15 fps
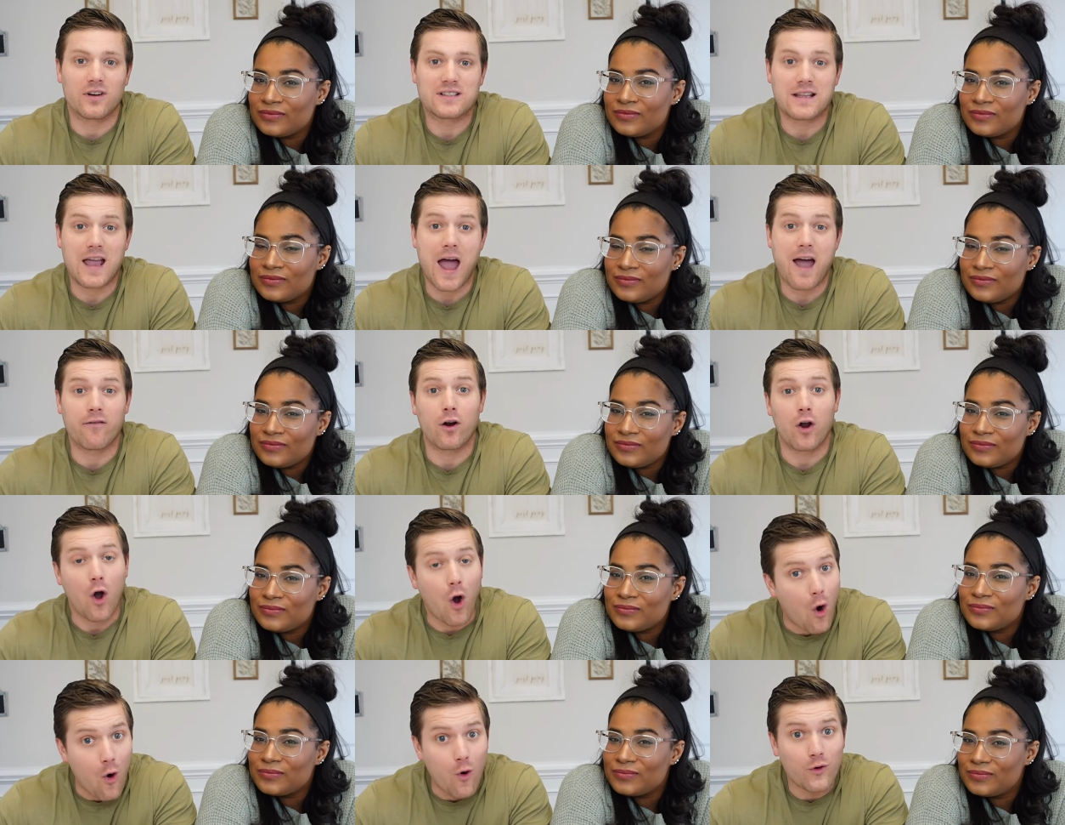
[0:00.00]
Speaker 1: us to have our
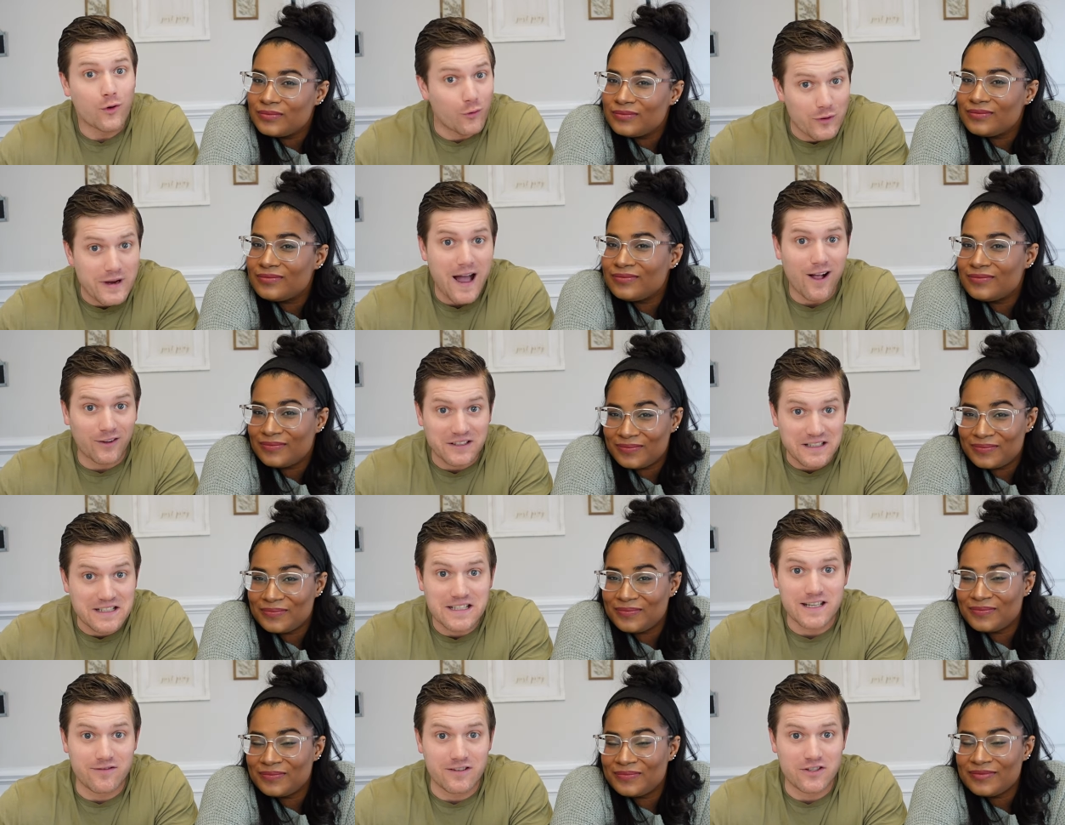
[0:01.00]
own reality
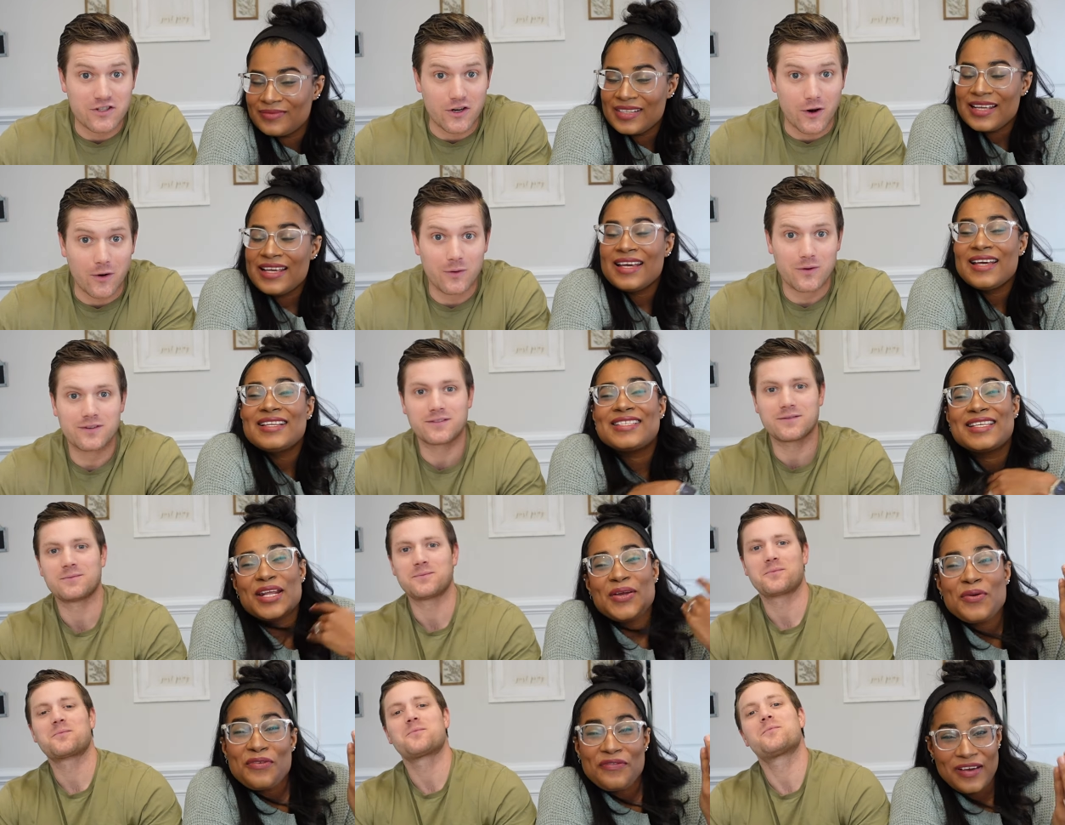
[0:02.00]
TV show.
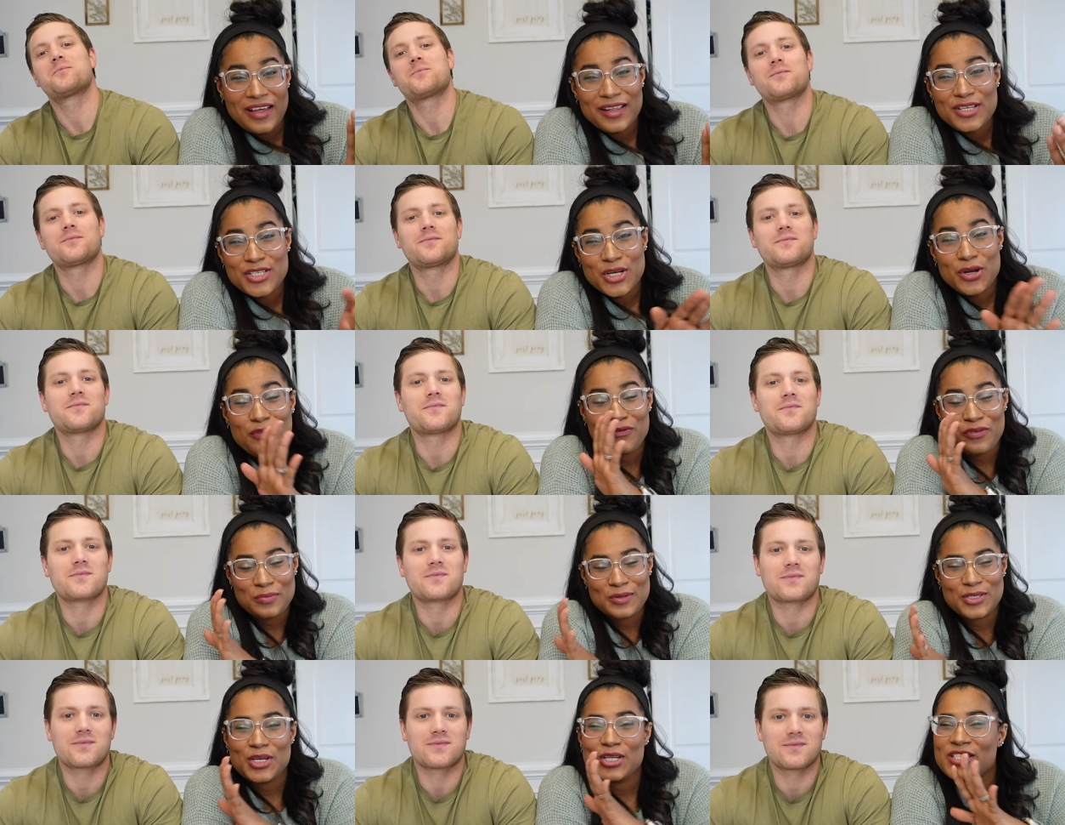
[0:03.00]
Speaker 2: Today we're finally sharing from
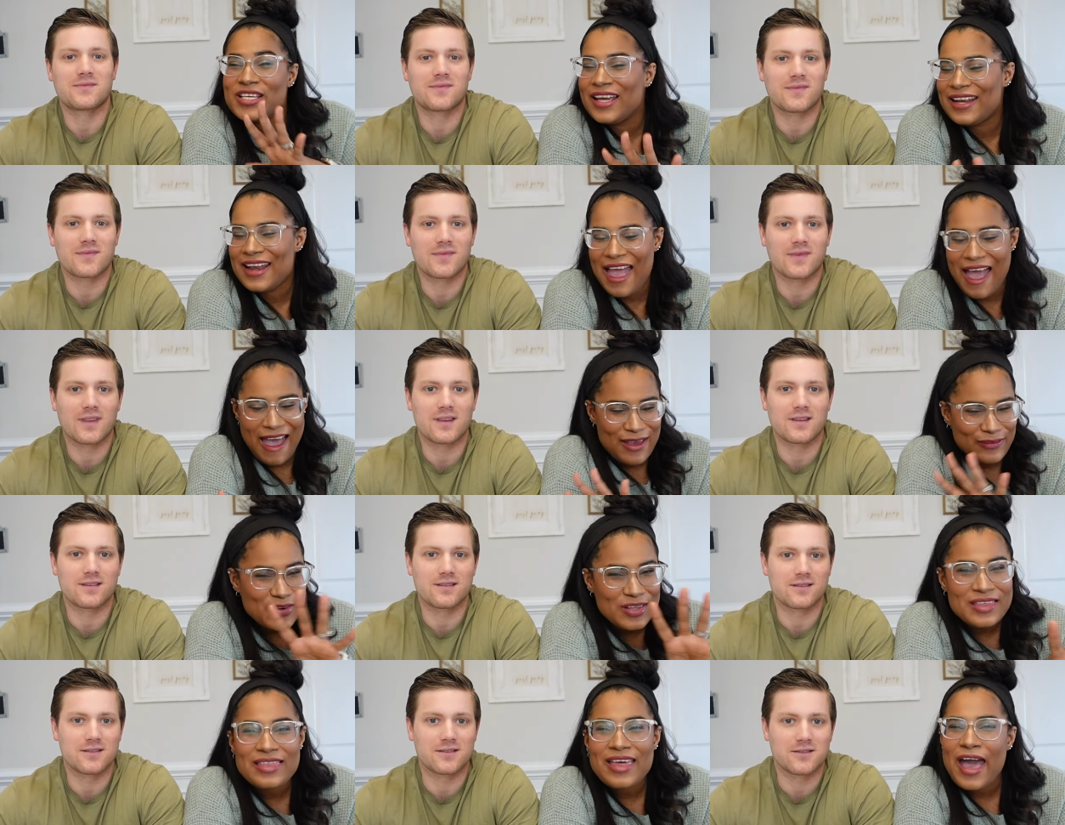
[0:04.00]
start to end
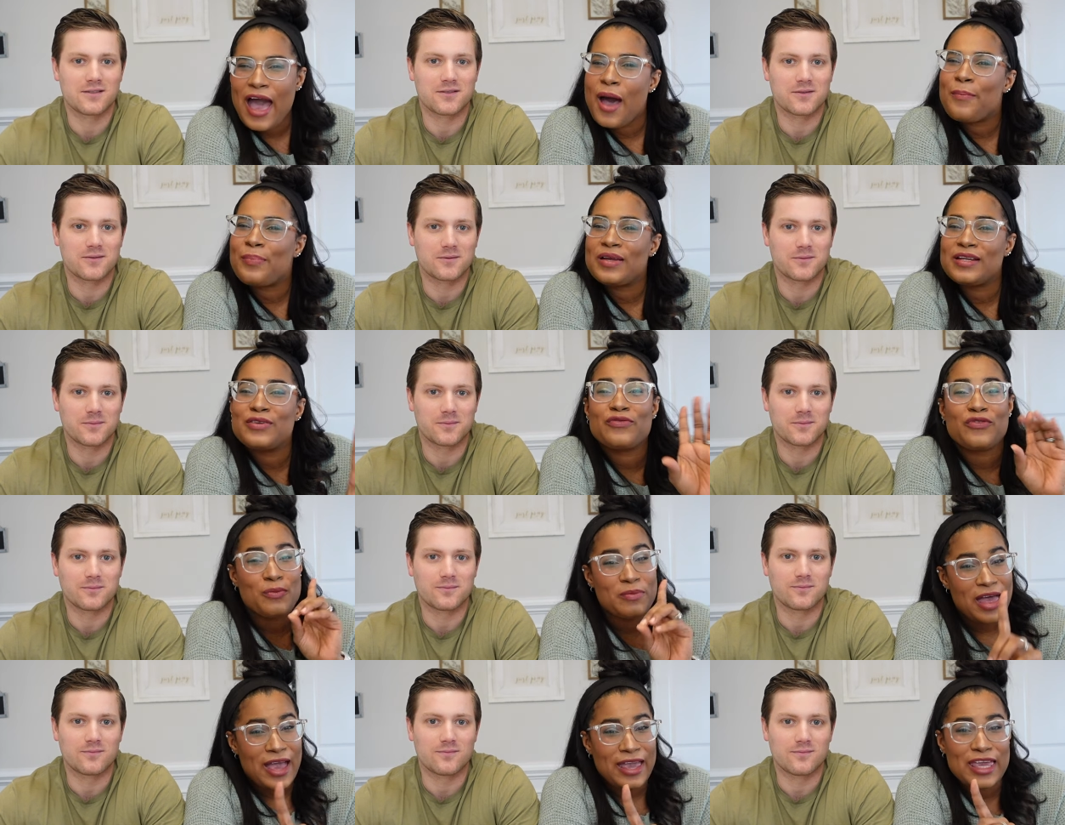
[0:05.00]
everything that happened
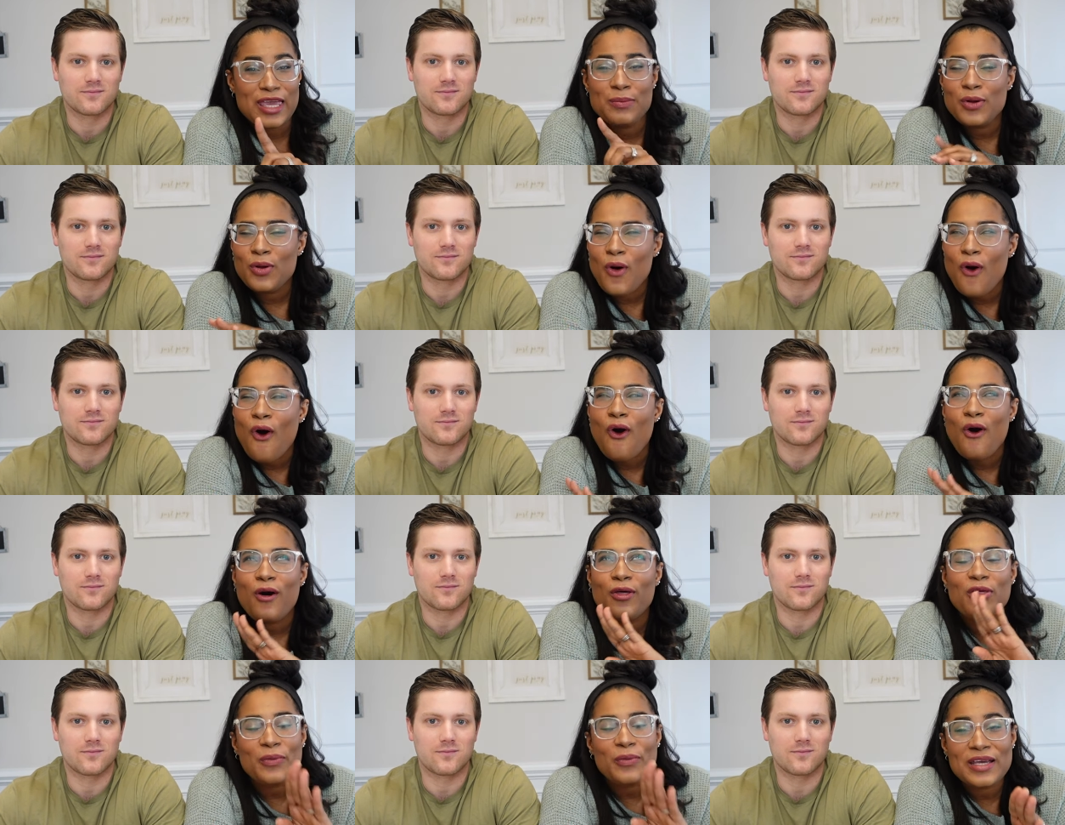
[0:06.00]
from that email
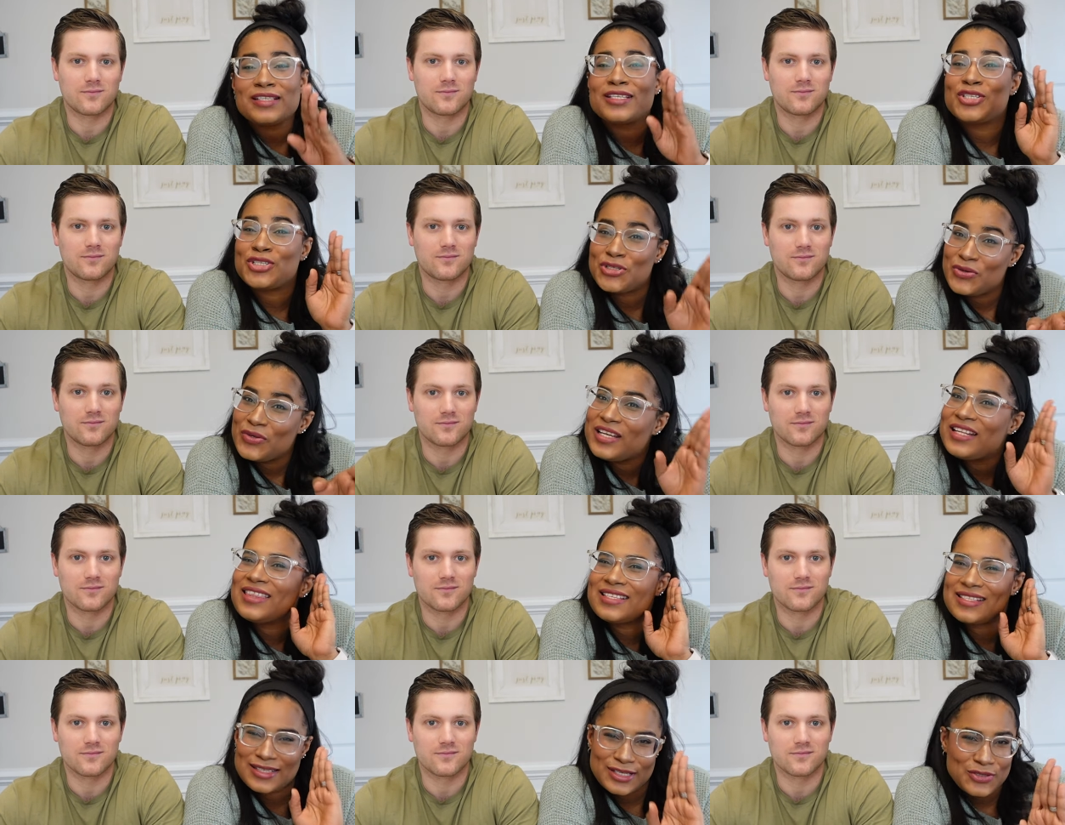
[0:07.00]
all the way to shooting the
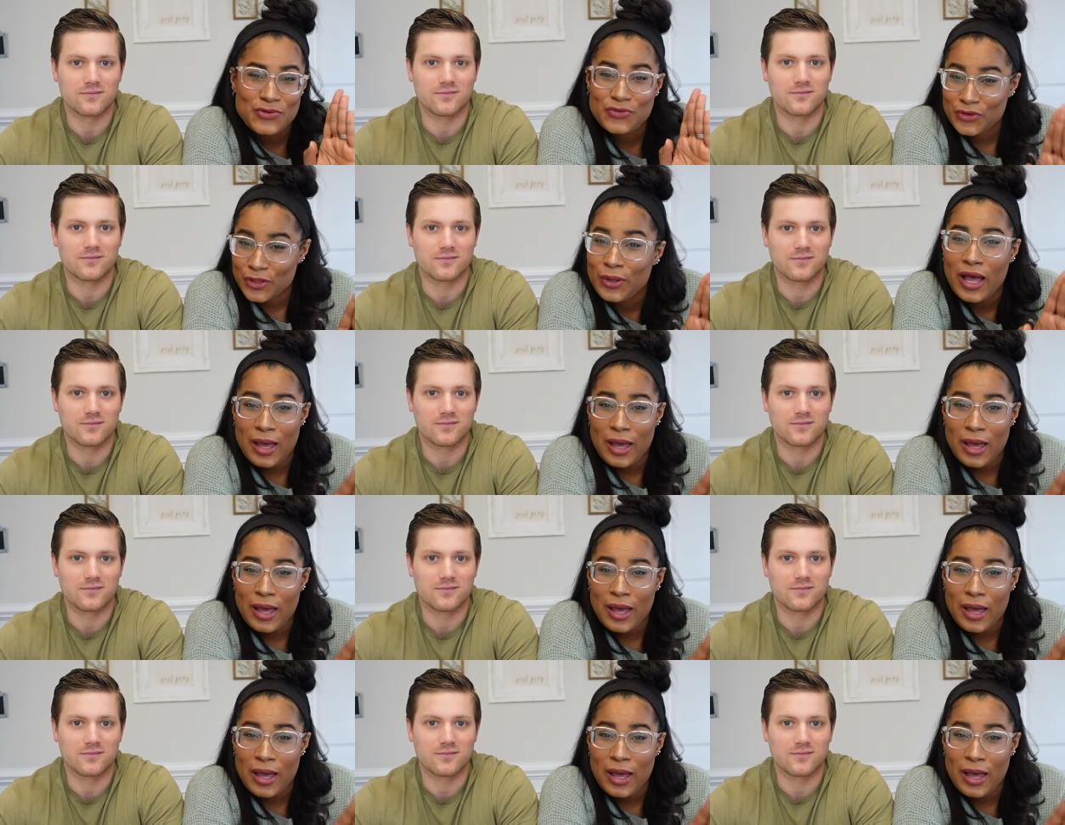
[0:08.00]
sizzle reel